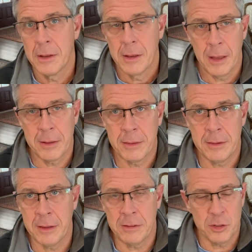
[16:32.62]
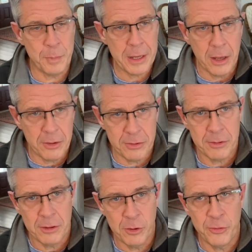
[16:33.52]
It, th- just
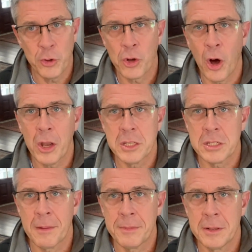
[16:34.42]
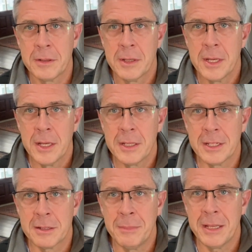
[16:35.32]
because you feel called to something
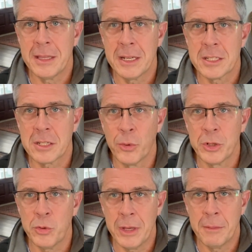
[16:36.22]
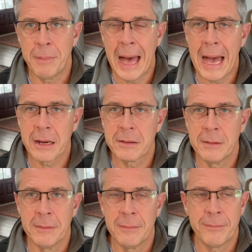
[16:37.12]
doesn't mean that it's going to impact
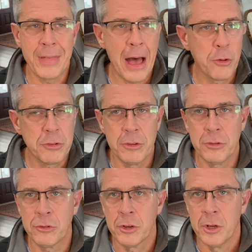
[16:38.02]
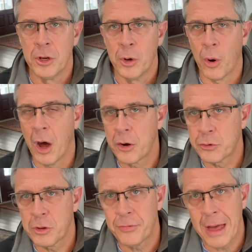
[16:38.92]
thousands or
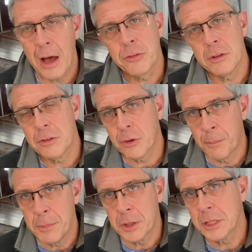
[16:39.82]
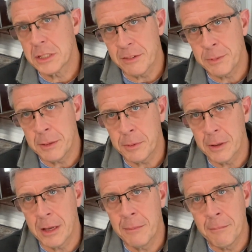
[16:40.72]
hundreds of thousands or millions of
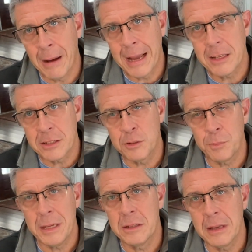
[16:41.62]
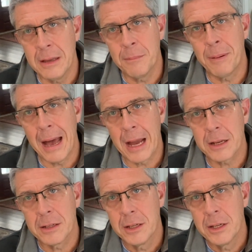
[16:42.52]
people. It might just be to
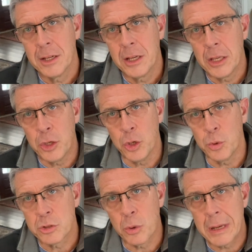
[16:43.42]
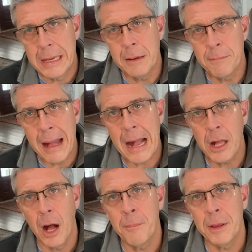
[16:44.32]
impact you. So get
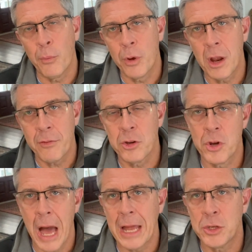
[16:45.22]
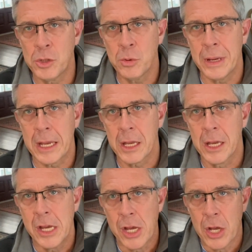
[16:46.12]
back up and whatever you're not doing,
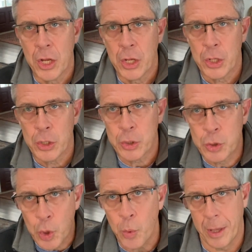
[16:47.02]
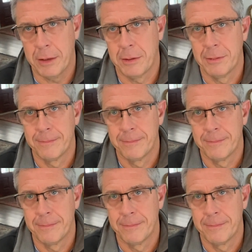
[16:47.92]
do it.